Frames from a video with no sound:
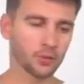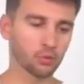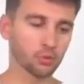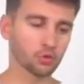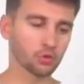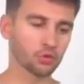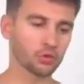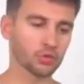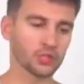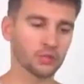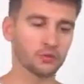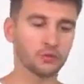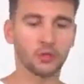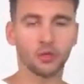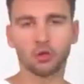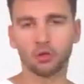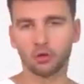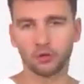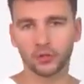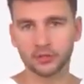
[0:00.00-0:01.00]
Because
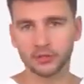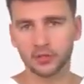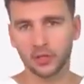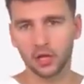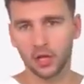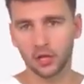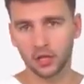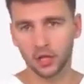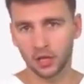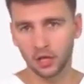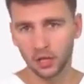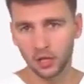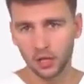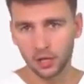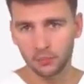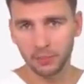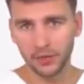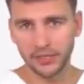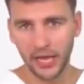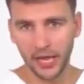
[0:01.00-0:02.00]
hyaluronic
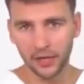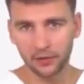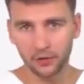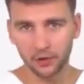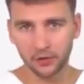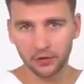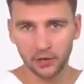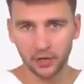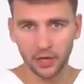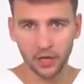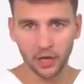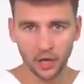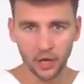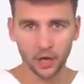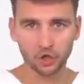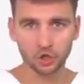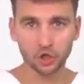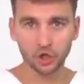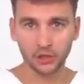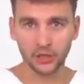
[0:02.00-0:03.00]
acid attracts
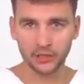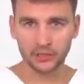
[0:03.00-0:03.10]
moisture.